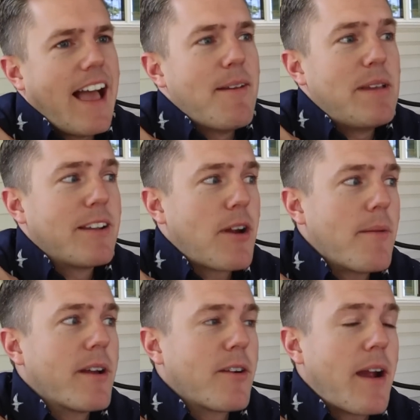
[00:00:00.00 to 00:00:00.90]
I mean,
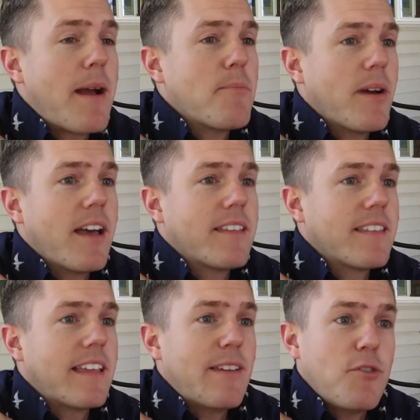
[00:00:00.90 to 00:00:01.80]
grandma and grandpa,
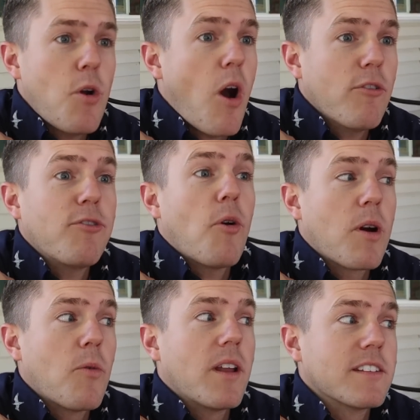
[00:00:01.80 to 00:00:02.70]
if you all
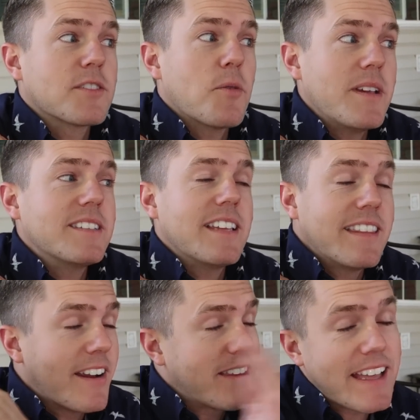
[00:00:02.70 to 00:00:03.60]
four want to squeeze in there,